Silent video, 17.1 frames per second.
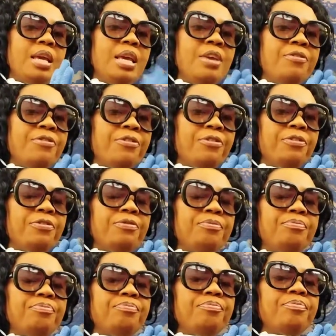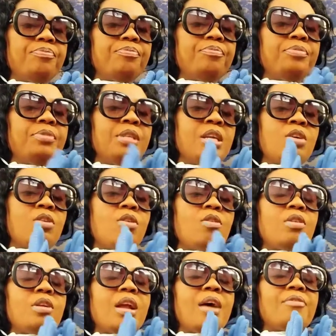if the
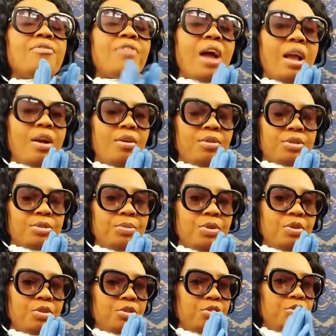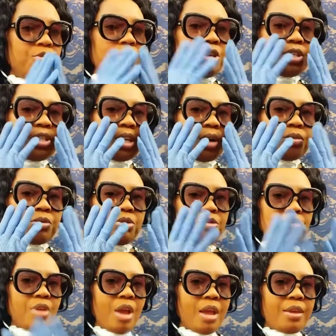coronavirus, because you know they say
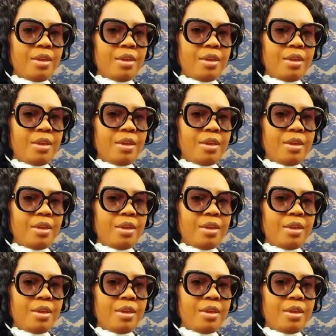out.